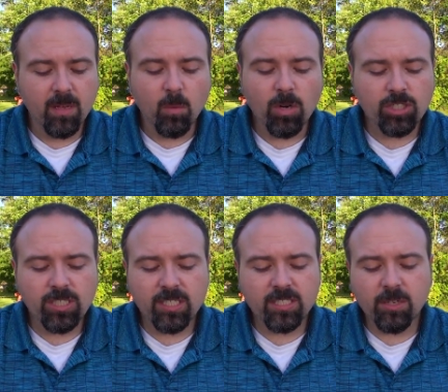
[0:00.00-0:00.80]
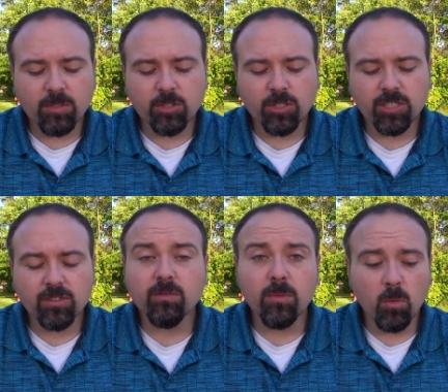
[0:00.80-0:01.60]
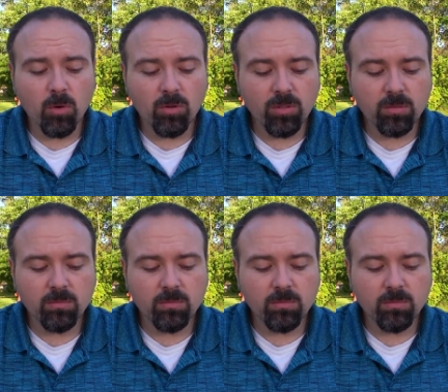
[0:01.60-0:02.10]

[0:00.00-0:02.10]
What should distinguish Christians from the world?